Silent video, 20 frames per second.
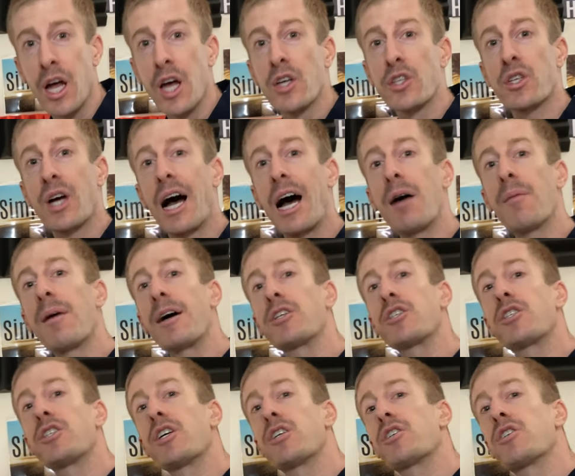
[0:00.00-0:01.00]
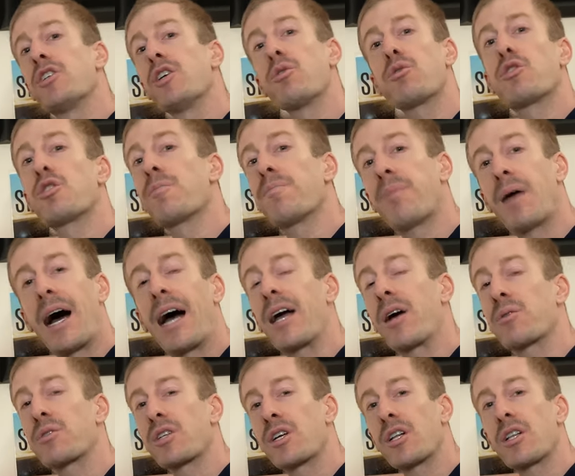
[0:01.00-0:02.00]
So how much does
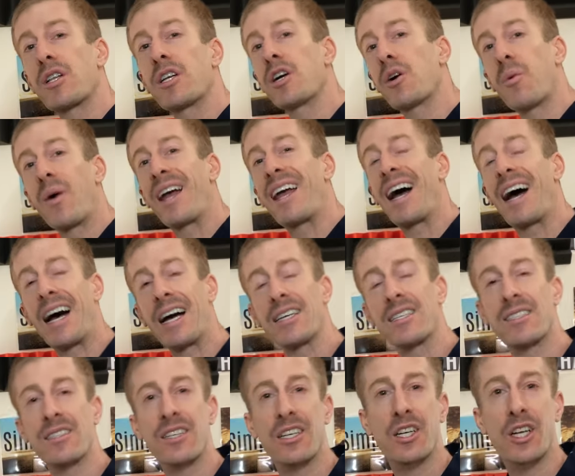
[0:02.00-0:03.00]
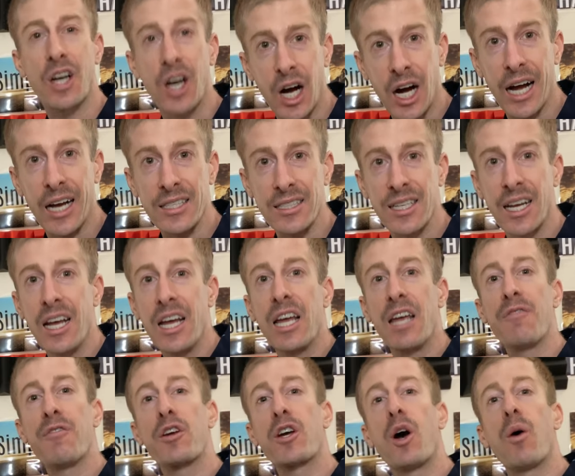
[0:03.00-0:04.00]
NutraBio's Clear Whey Isolate cost? If
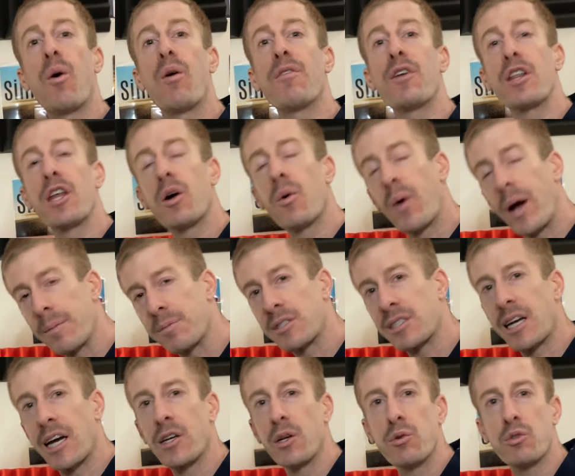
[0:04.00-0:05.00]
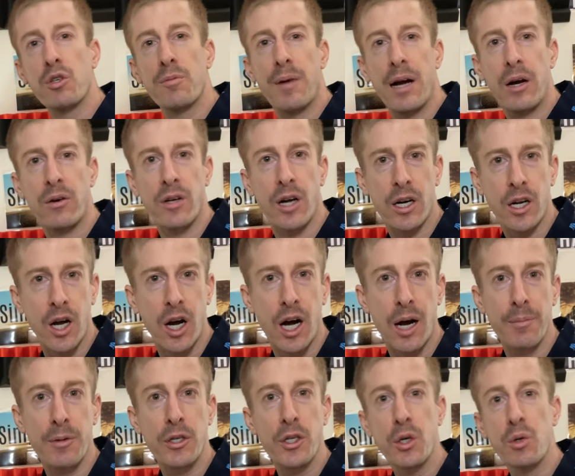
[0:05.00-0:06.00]
you go over to their website, nutrabio dot com,
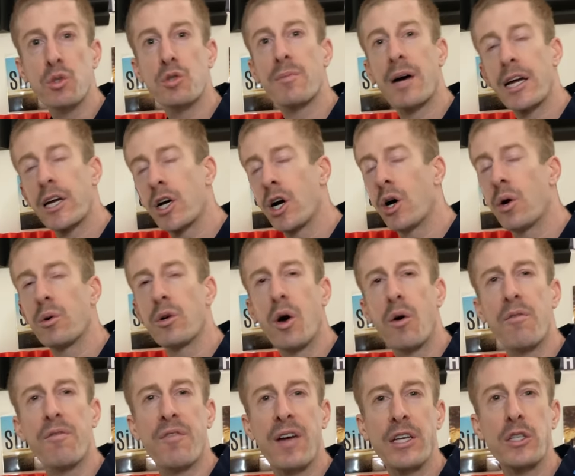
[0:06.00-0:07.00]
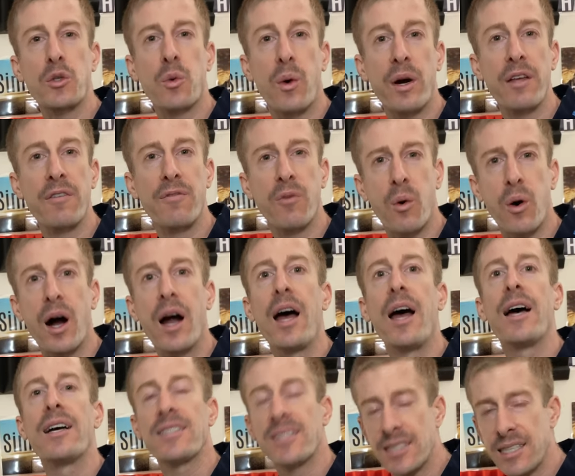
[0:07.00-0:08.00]
and use my code N O F A T E two four
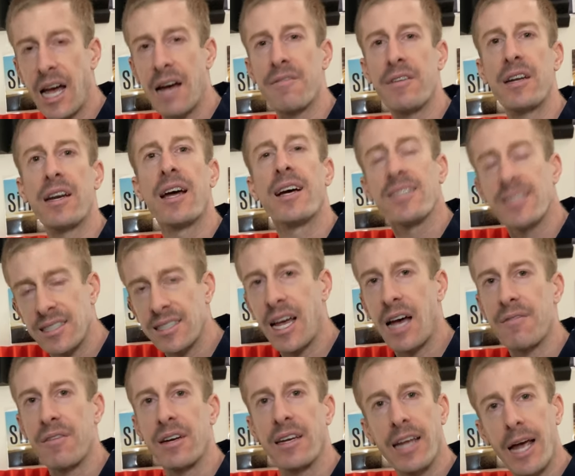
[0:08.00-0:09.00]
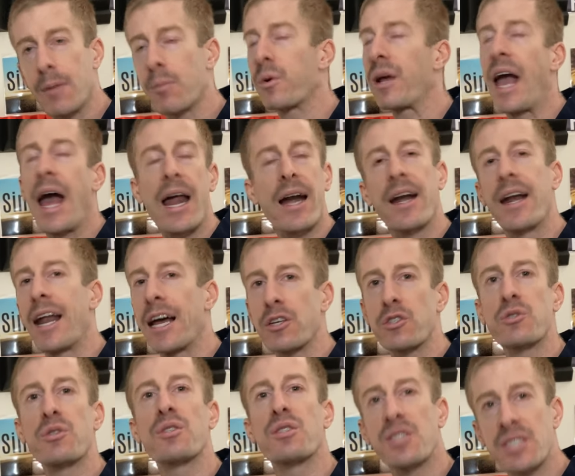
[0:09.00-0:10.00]
seven seven. Yep, we added an
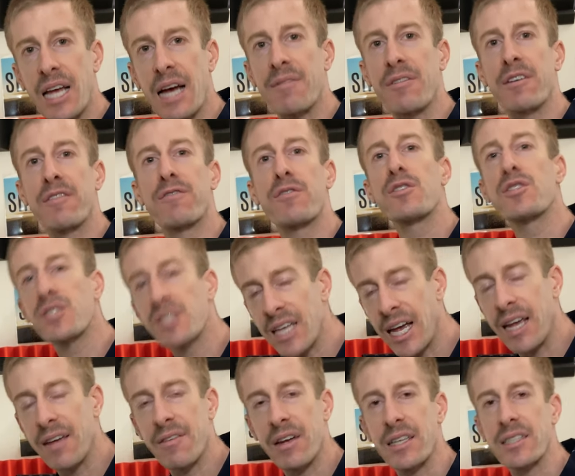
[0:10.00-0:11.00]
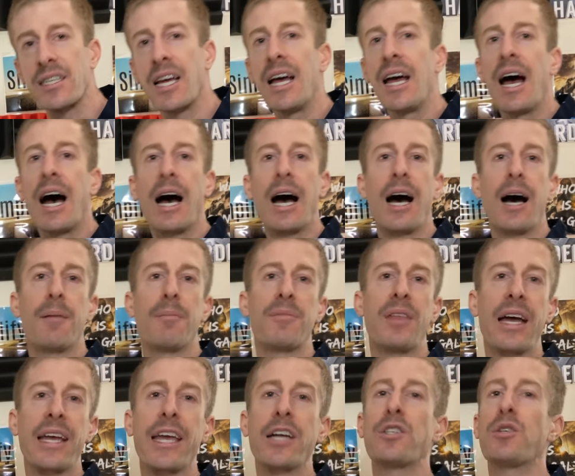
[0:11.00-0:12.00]
extra seven for savings. Um,
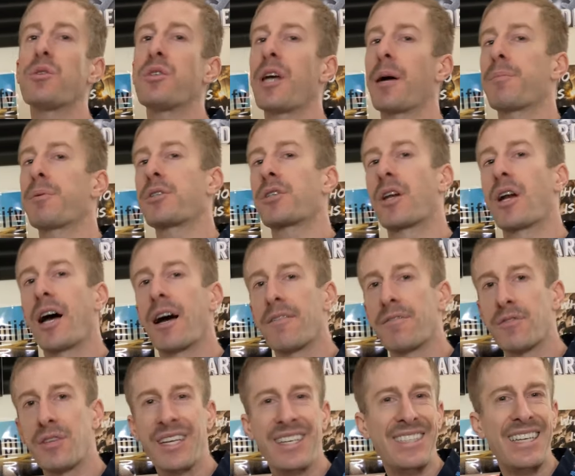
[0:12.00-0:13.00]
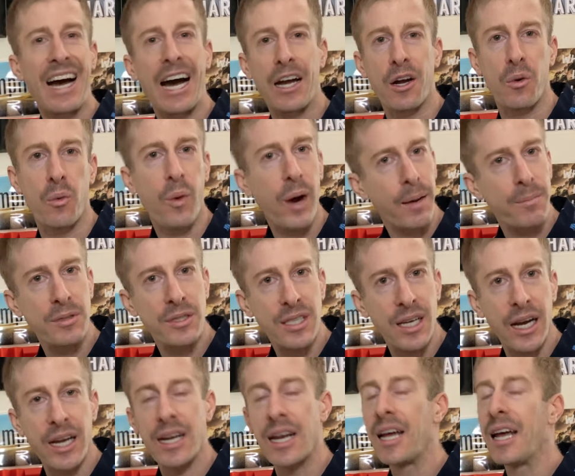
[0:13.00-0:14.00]
that gets you ten percent off the entire
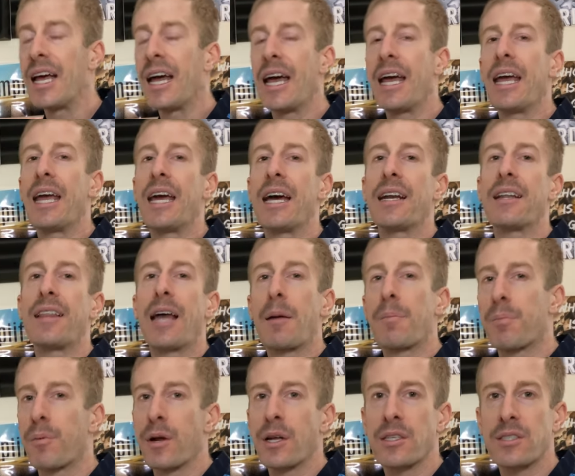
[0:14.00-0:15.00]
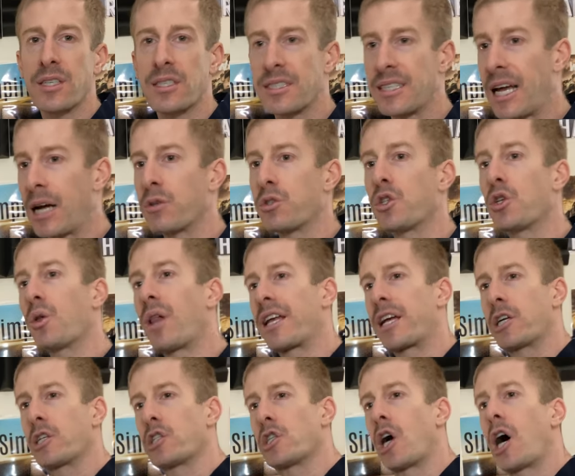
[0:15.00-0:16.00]
website, and that brings us down to like a
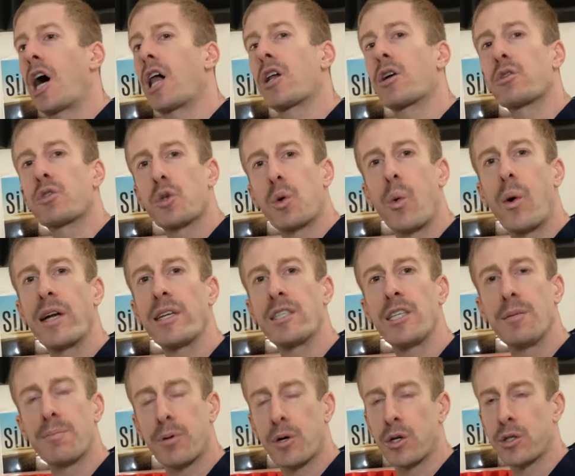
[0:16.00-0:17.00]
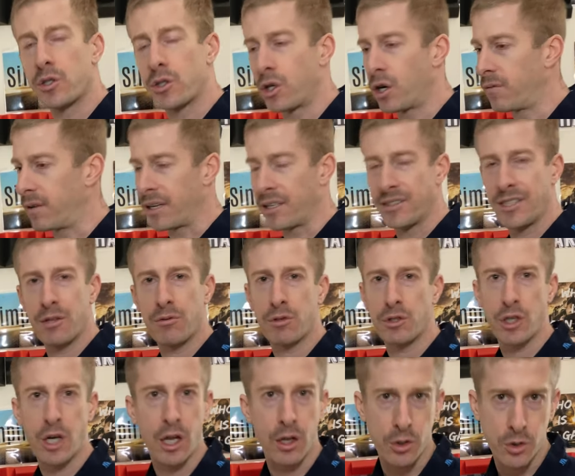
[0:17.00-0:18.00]
dollar twenty per serving. It's either a
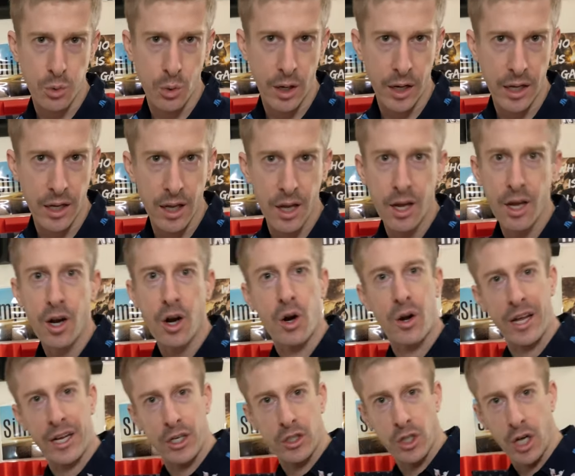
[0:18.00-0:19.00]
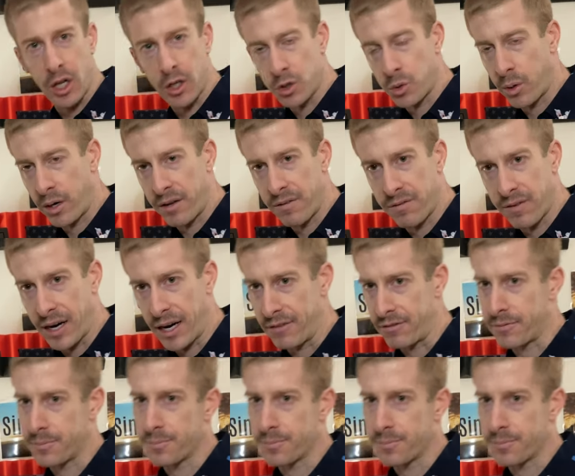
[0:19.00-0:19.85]
dollar twenty or like a dollar twenty-five.